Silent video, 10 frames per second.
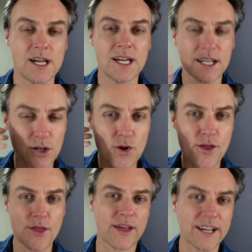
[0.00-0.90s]
You don't
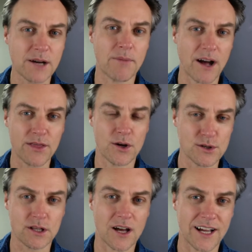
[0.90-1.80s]
think about
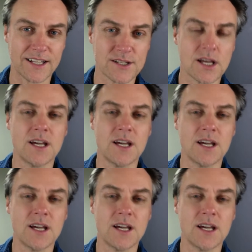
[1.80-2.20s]
those lines.